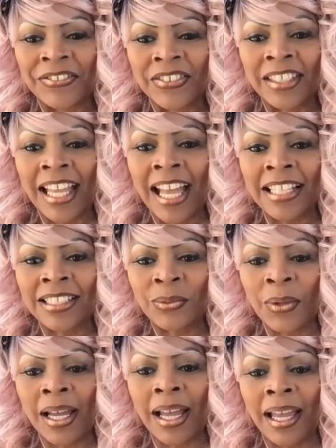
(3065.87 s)
That's
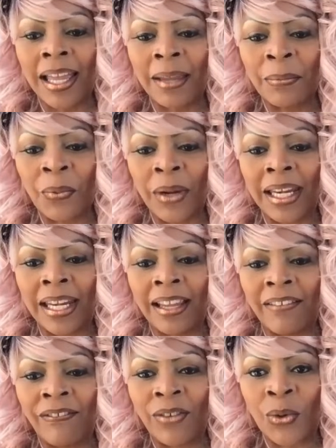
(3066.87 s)
what I am
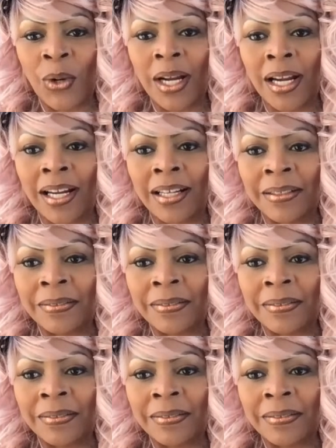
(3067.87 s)
waiting for.